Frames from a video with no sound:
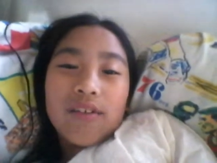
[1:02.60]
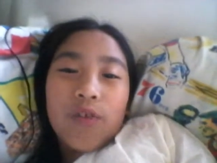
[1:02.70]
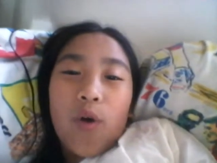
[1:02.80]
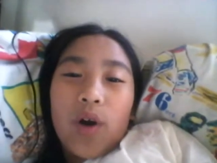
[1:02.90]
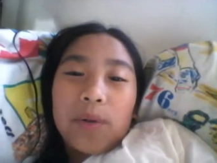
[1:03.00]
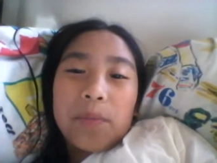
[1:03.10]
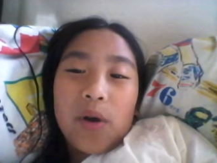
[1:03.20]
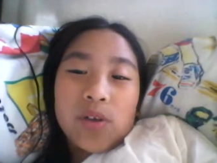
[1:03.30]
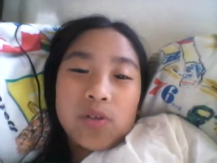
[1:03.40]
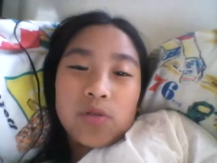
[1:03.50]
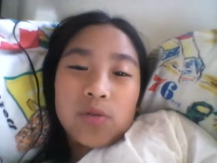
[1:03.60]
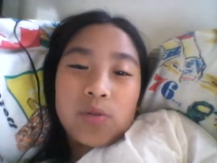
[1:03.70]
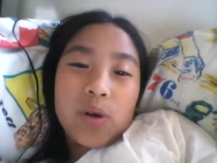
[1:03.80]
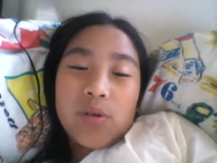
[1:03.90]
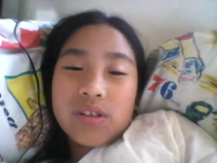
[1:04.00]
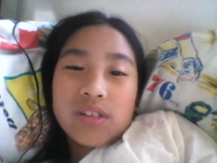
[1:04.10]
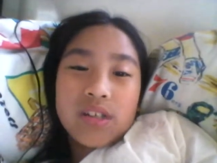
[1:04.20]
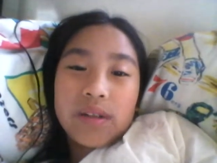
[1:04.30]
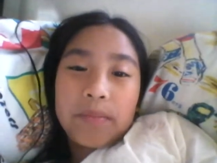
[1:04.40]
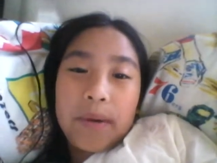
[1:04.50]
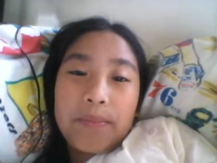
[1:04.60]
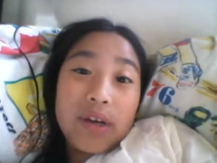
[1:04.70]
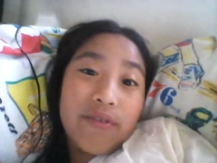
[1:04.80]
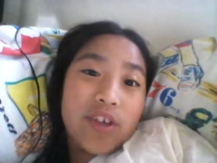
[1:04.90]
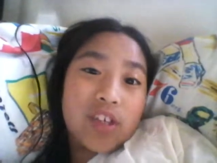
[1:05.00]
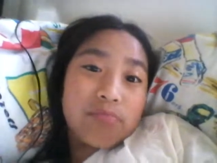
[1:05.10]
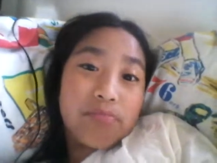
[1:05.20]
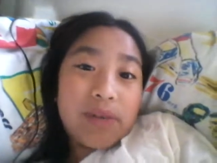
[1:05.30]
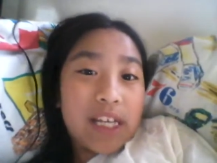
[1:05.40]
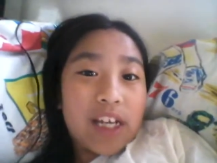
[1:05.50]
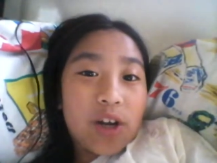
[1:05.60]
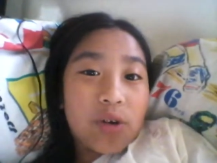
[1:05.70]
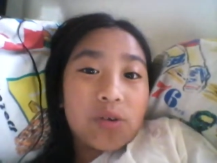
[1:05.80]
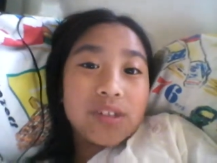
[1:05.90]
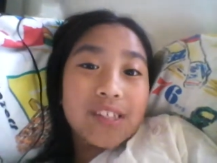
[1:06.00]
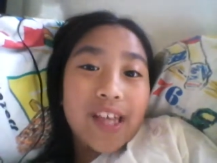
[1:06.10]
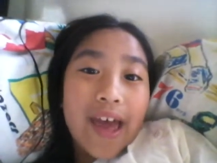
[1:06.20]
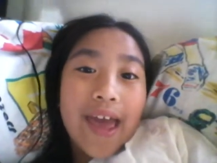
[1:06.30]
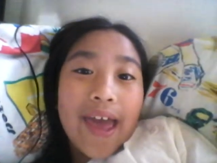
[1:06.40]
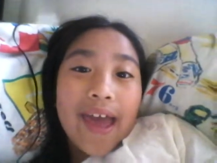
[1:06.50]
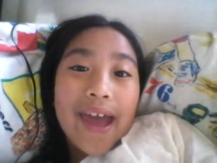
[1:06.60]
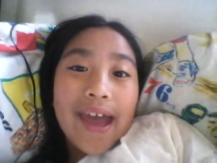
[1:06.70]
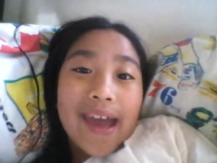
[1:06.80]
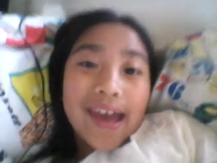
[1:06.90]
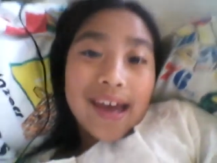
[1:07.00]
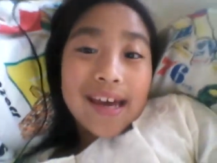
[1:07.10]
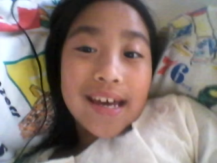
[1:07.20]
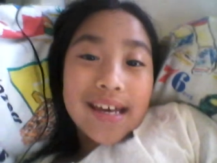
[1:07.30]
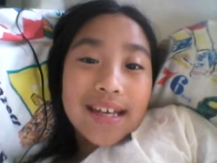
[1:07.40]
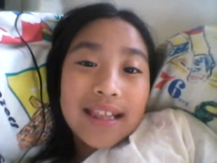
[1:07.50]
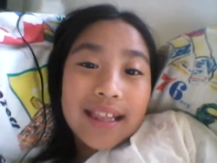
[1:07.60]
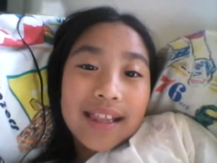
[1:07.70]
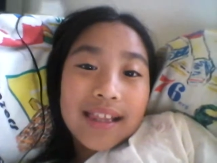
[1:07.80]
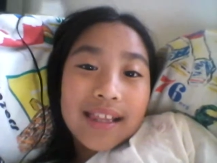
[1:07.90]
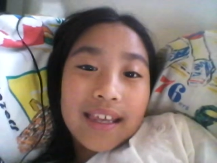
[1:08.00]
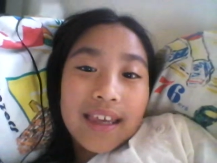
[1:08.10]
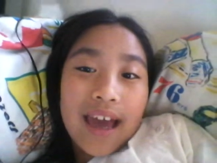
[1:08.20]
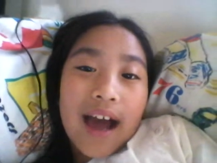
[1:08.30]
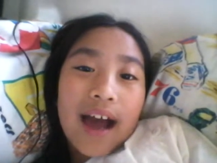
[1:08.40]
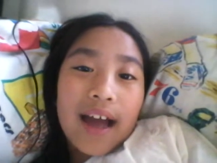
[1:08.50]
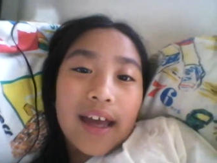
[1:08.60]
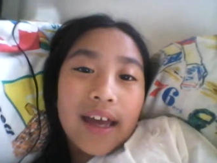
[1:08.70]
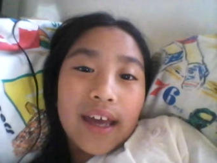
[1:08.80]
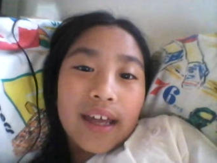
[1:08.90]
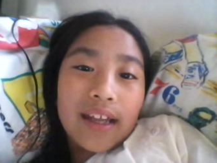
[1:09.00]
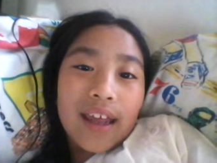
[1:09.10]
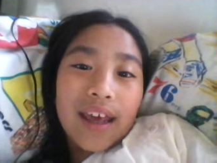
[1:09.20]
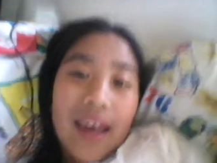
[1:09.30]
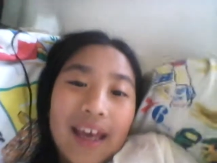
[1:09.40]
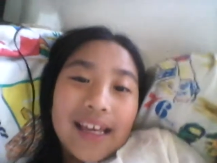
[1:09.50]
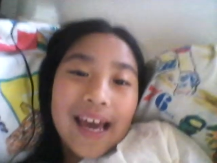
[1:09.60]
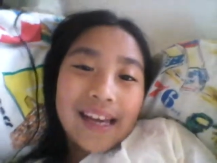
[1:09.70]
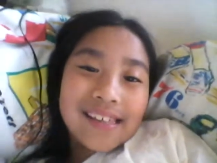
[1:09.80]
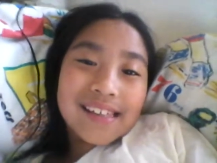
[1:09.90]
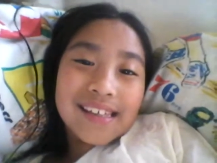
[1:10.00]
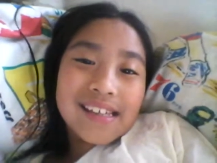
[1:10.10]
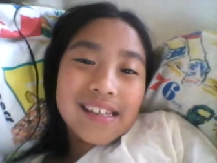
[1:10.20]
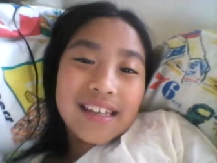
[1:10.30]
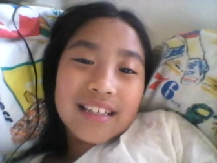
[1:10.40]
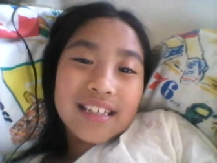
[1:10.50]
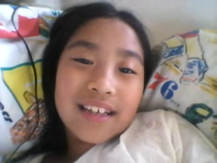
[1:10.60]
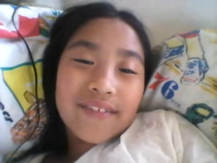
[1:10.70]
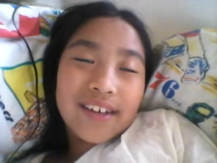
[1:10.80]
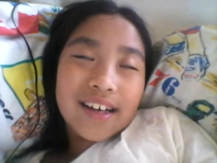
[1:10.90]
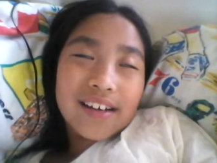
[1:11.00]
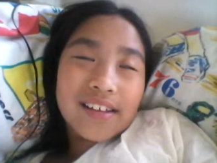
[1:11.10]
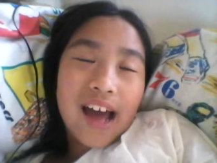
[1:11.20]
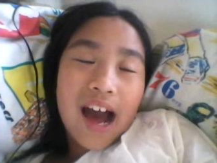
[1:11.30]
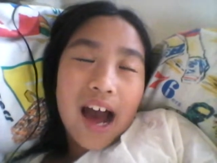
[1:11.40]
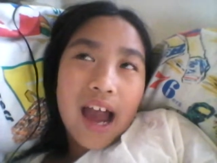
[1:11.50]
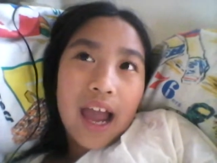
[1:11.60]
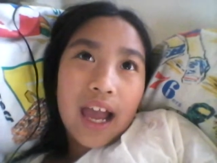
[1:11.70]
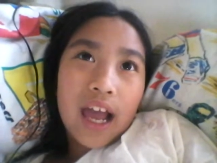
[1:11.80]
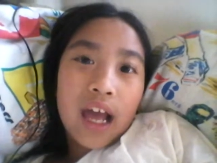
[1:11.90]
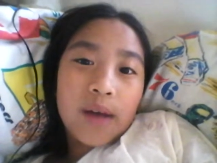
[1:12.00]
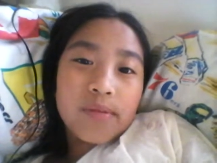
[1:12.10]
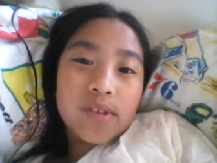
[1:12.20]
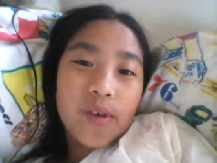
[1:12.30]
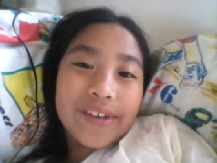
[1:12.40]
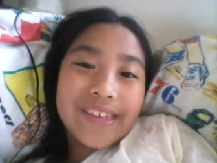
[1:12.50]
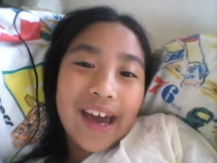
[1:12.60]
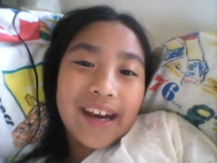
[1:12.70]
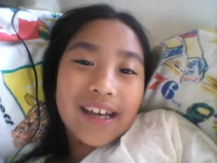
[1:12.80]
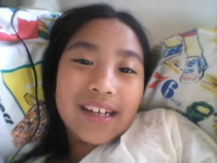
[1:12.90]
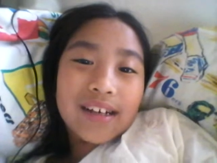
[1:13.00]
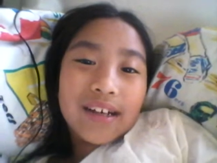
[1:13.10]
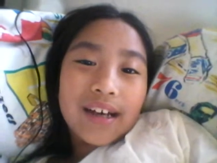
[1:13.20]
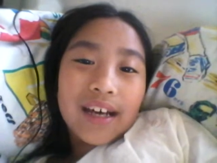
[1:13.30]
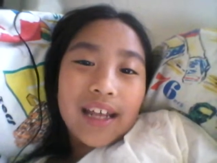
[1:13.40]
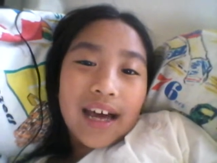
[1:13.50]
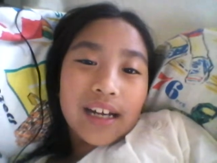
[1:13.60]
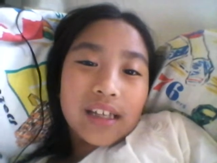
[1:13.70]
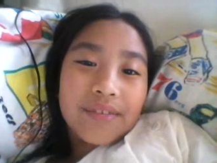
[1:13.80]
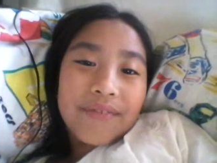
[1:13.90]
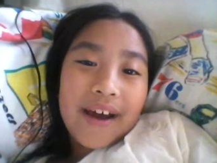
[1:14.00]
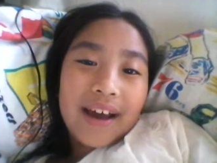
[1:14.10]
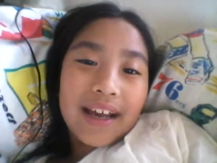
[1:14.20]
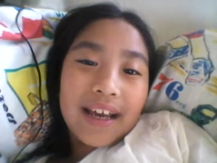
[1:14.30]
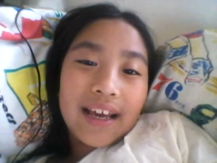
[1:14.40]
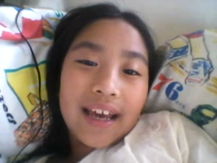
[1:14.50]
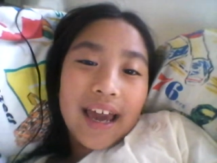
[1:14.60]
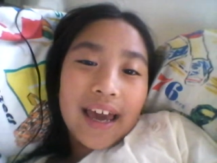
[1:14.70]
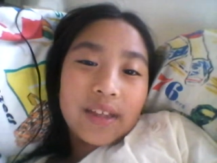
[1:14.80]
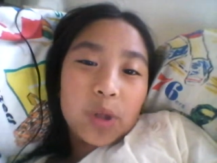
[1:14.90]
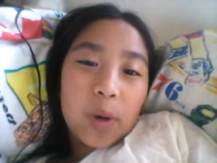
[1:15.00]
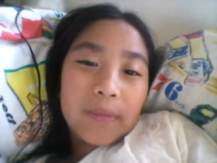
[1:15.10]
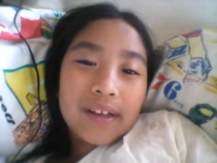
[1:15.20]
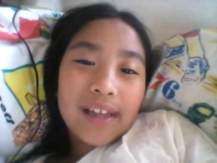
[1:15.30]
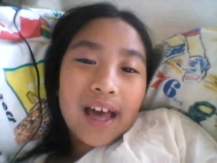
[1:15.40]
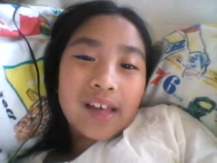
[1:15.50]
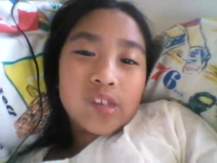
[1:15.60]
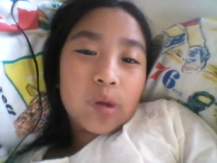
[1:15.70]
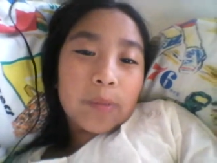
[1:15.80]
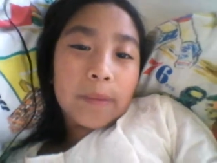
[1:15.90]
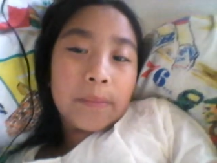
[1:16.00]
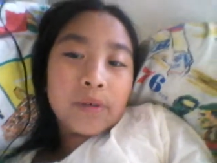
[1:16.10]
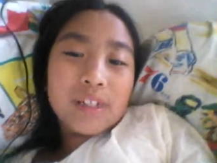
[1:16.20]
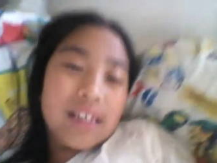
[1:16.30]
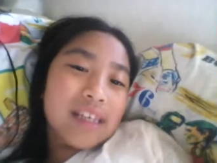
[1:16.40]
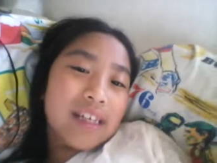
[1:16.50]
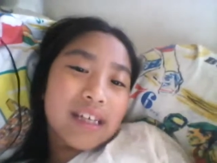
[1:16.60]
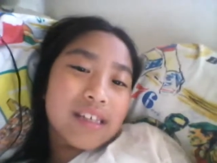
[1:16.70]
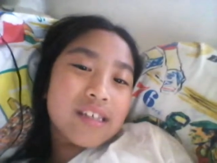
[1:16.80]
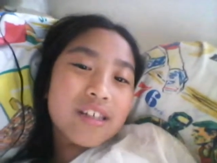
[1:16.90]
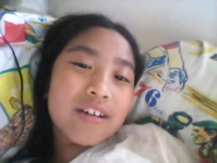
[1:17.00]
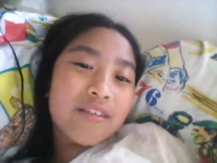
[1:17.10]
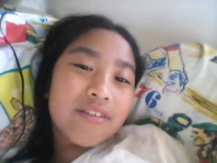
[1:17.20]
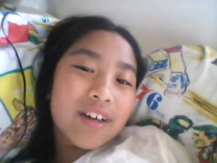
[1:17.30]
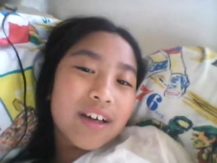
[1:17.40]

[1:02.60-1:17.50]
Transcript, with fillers: for boys who requested in my previous videos. And yeah, and yes, this is the TV because I am so excited that it's Friday and no more class, no more bullying and stuff.